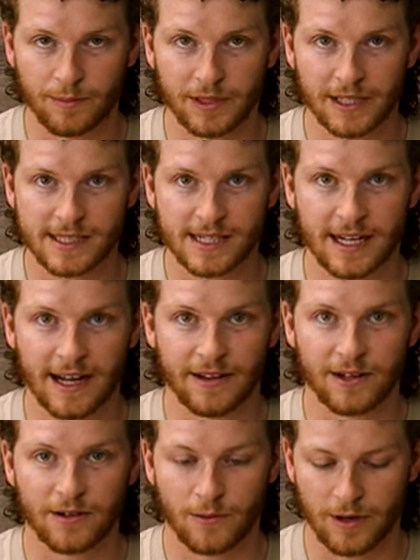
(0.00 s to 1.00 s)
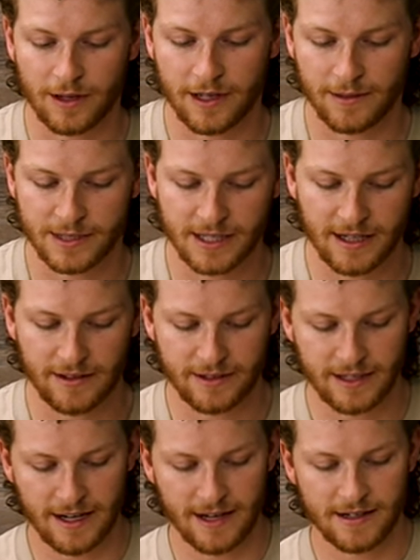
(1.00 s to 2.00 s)
the pleats together where it comes together
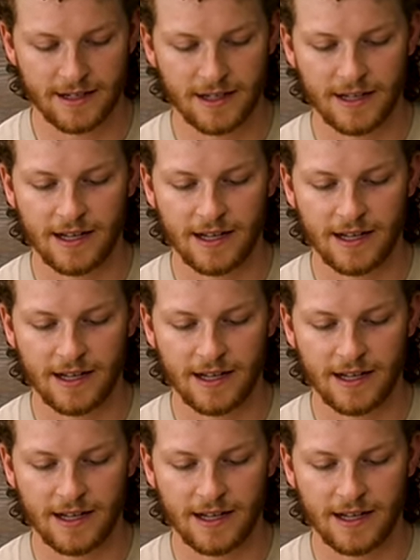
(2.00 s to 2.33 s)
at the end.